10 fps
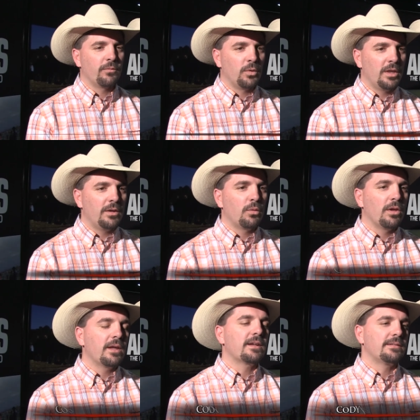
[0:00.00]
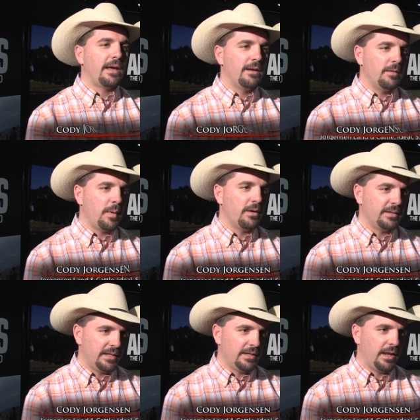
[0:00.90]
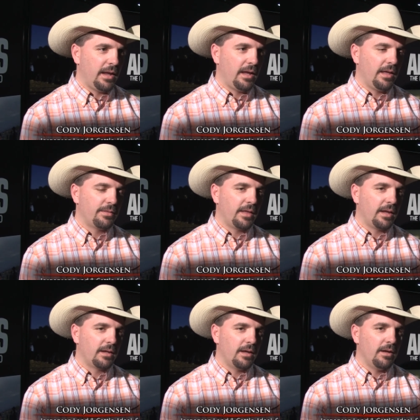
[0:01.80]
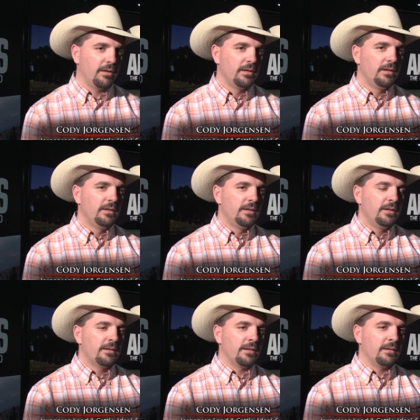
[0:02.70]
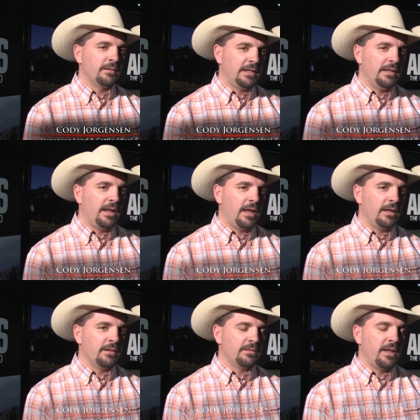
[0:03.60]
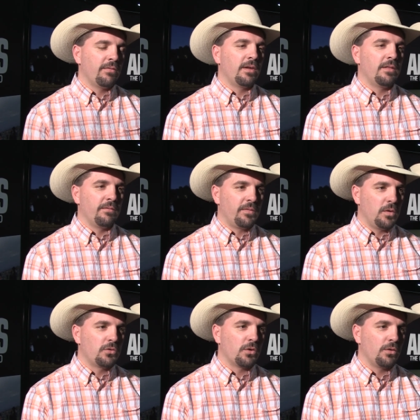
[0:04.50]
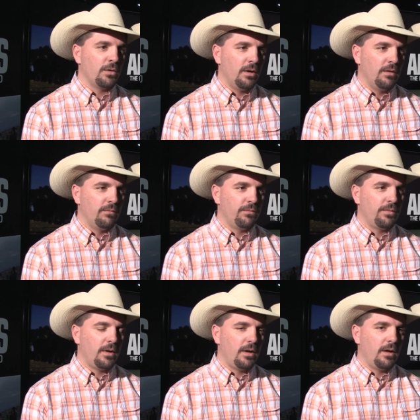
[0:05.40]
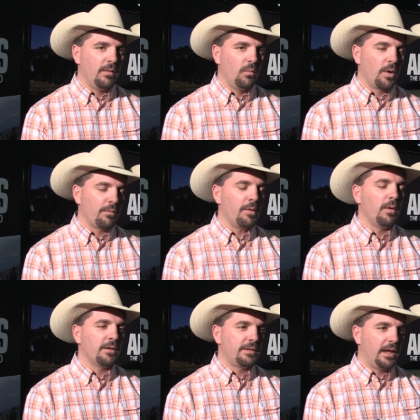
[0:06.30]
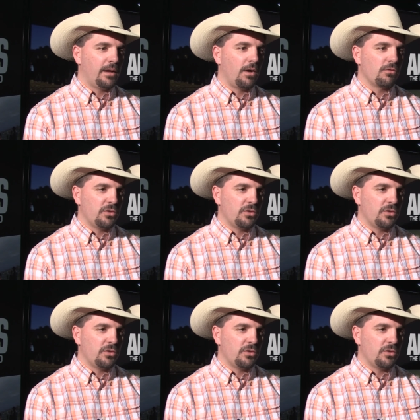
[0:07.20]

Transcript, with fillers: Really, really excited about DNA. I think uh, the DNA is definitely the future of uh, where we want to take our